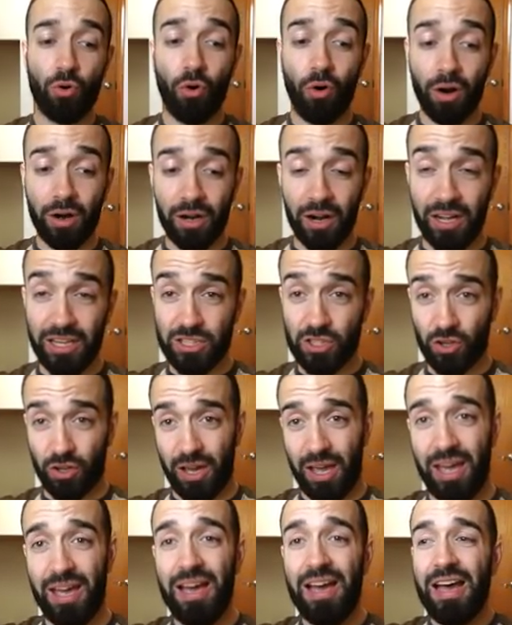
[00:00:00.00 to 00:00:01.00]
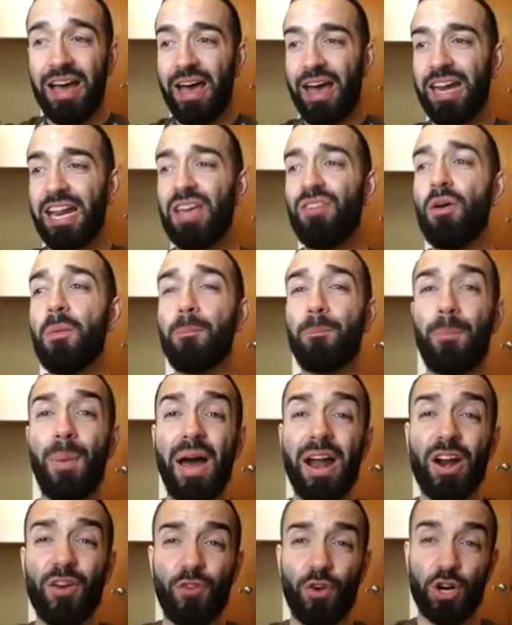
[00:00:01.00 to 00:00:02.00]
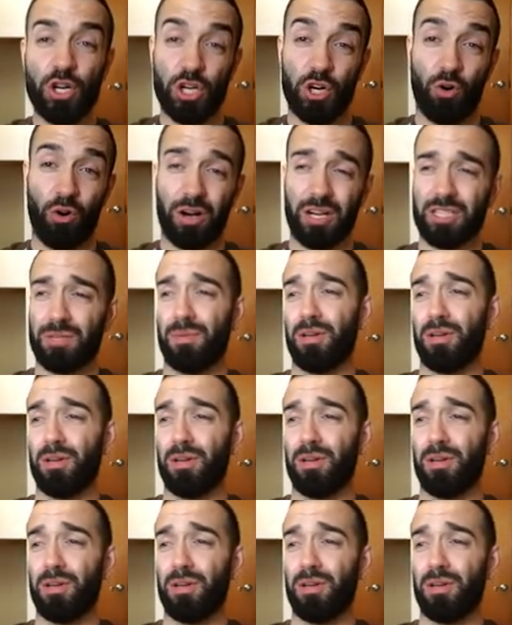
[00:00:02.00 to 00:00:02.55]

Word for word: Orcust, okay? An even better version of Orcust.